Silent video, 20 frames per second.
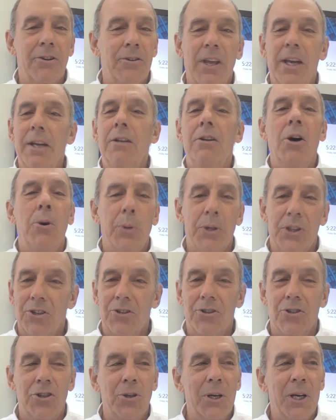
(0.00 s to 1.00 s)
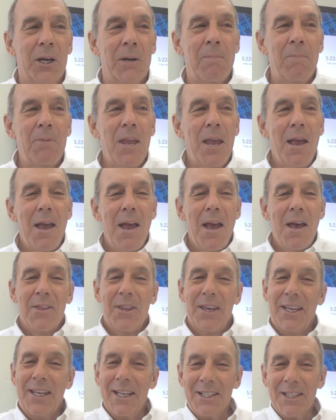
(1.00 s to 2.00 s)
They know what they're doing.
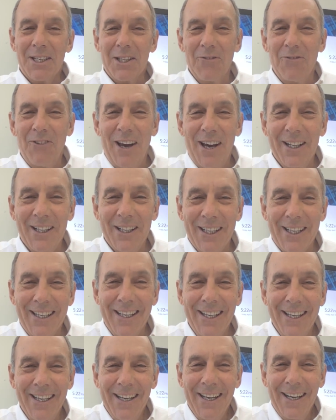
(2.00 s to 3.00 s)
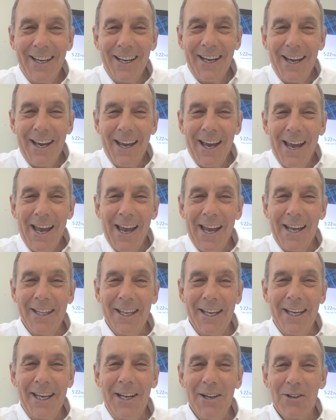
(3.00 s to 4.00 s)
They get to the Valley and
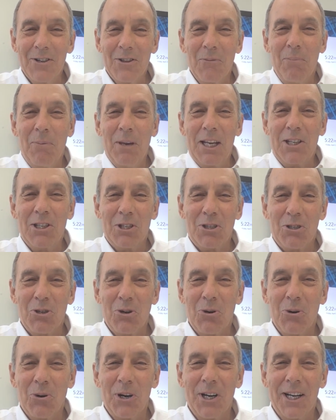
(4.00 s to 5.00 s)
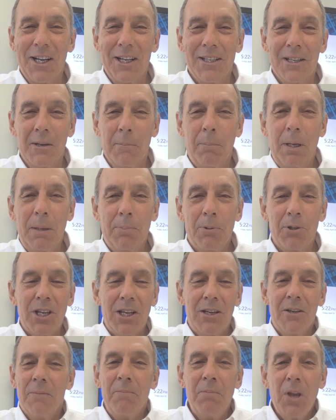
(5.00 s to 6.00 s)
they hear the big stories. And people
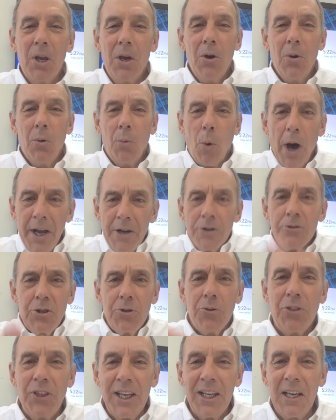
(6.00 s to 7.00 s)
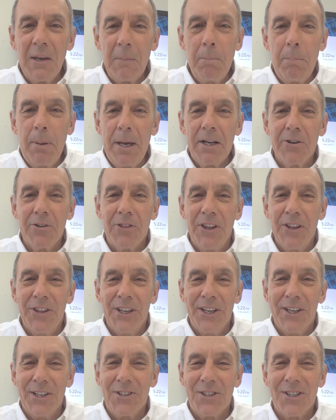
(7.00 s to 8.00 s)
say to them, why aren't you thinking bigger than
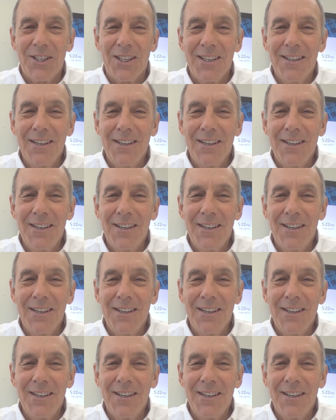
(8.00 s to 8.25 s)
this?